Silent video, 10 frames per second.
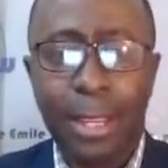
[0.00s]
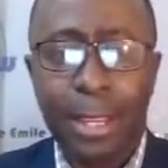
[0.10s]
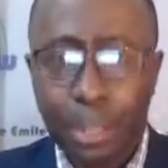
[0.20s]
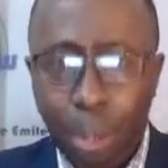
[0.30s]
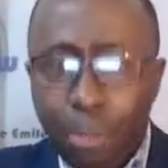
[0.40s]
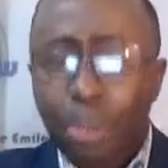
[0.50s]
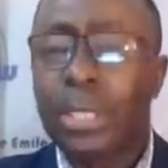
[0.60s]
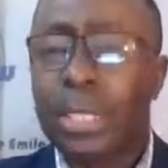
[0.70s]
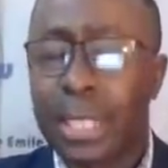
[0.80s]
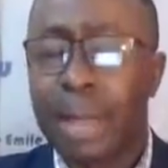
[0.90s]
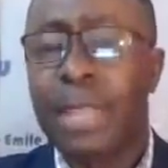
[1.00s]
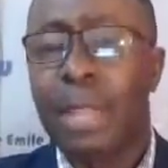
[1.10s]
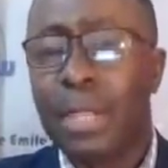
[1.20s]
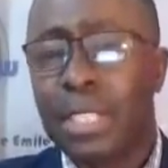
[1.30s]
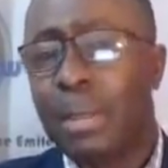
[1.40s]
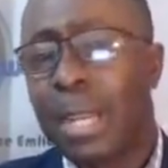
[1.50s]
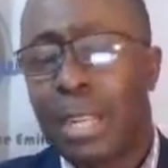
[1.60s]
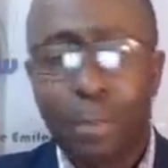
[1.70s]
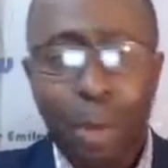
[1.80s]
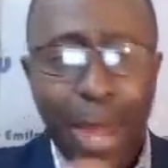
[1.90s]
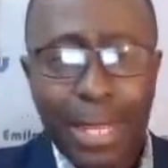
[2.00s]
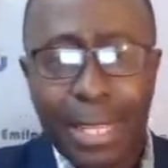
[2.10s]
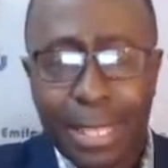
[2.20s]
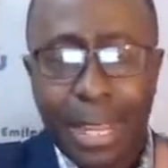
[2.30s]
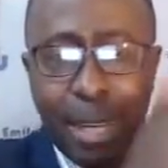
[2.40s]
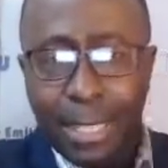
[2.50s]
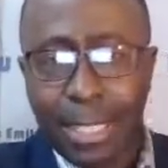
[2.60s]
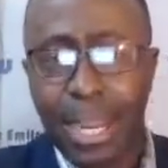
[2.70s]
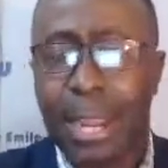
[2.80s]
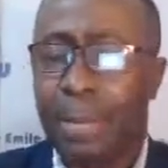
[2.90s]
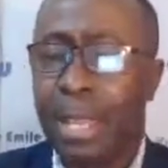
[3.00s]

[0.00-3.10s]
It's almost the same thing where Jimmy Cliff write this thing at the time.